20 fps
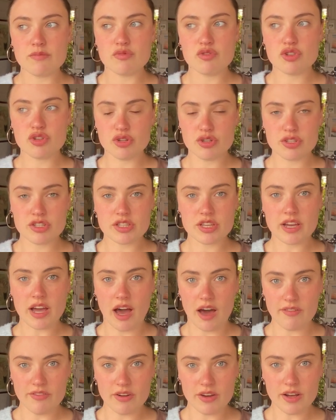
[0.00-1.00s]
choose the
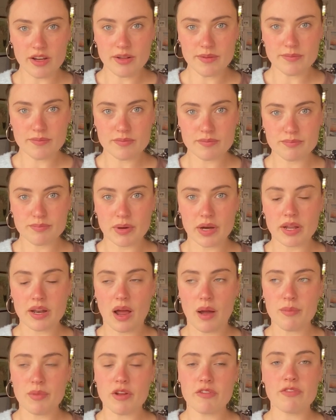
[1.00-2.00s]
cover, but
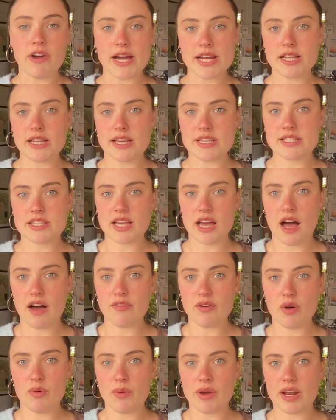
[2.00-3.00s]
I'm going to finalise the
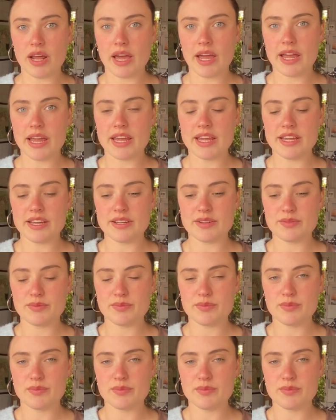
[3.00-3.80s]
cover when I